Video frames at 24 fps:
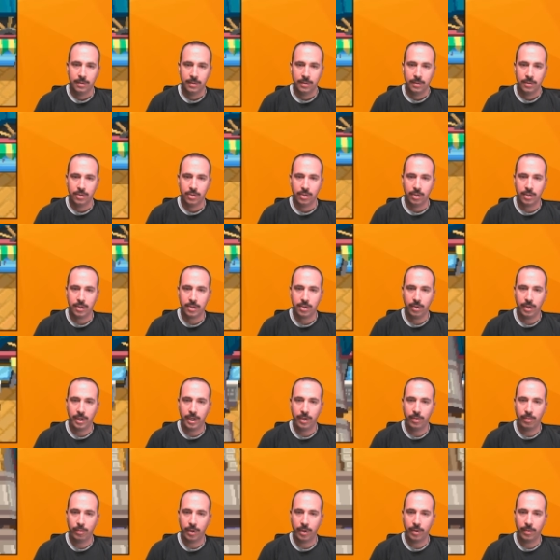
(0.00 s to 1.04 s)
So let's go ahead
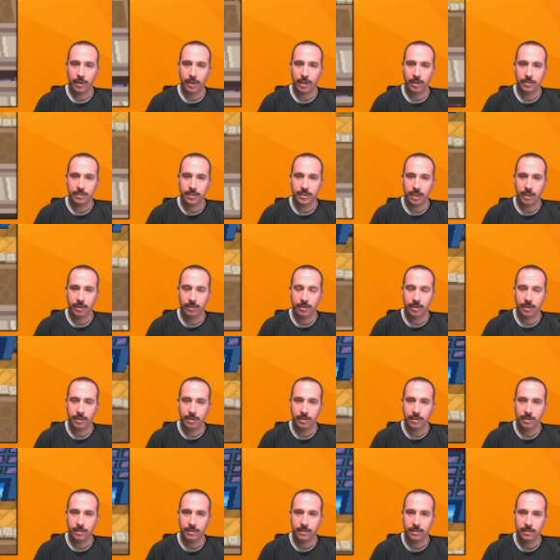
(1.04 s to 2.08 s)
and run around town
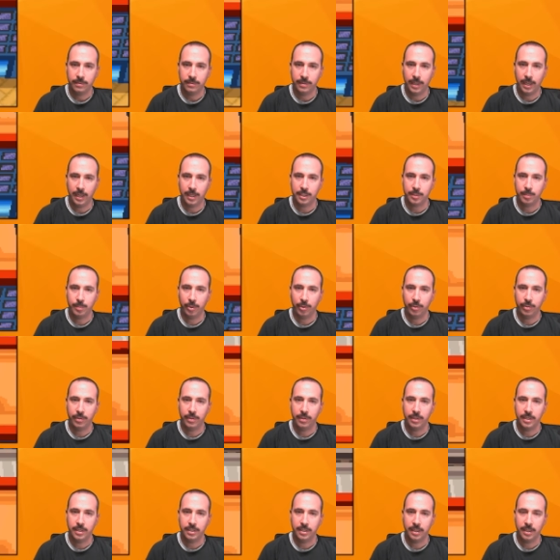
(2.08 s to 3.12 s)
here. Hatch both of
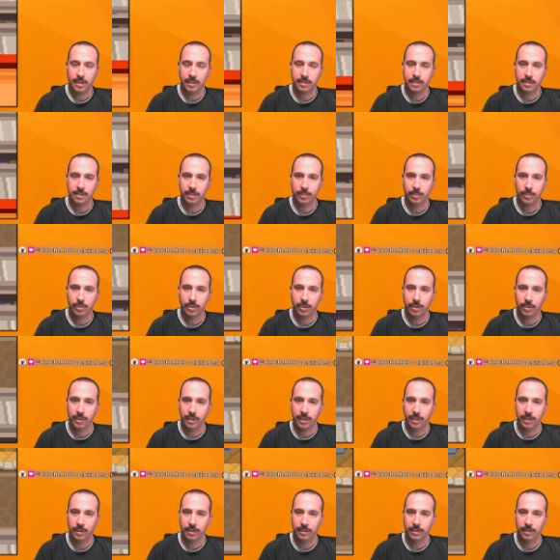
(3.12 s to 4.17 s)
these eggs, and then we'll go
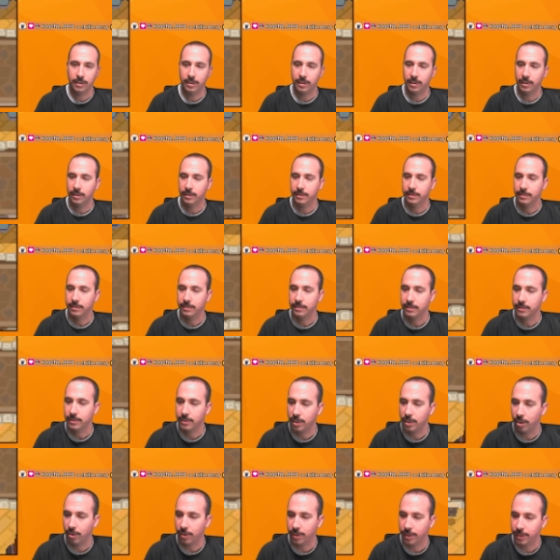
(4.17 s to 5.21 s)
ahead and
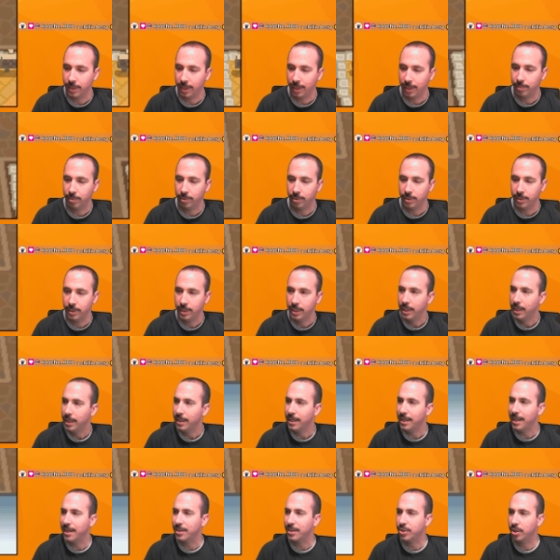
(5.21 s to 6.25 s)
call it at that point.
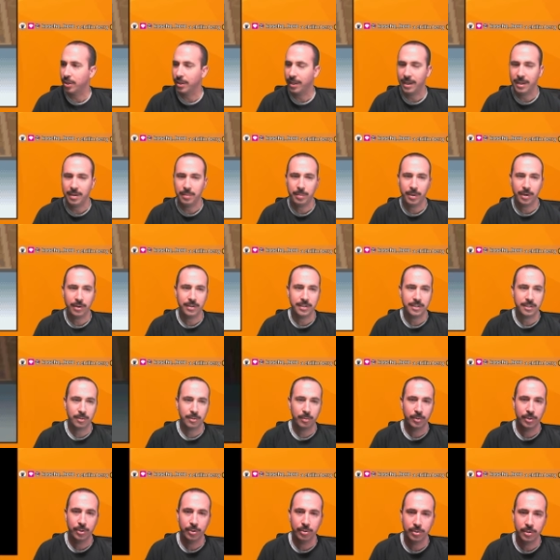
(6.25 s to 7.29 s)
Yeah, Chilean berries to
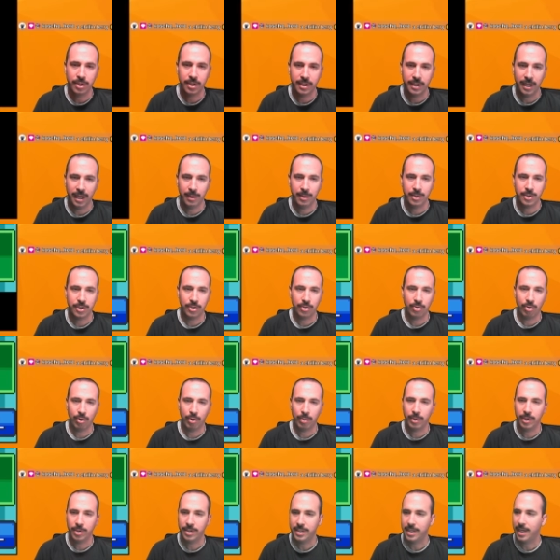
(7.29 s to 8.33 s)
reduce the damage of
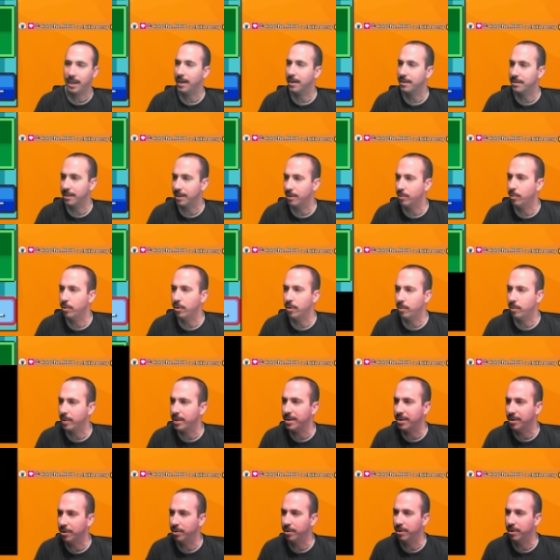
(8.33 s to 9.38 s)
normal attacks. Like, what are we
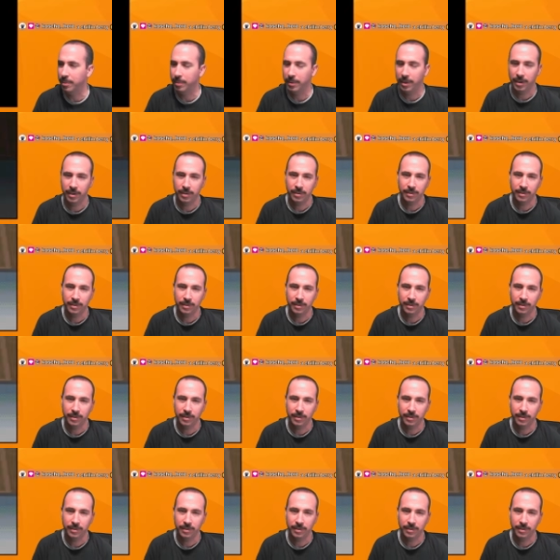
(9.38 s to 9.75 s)
doing, bro?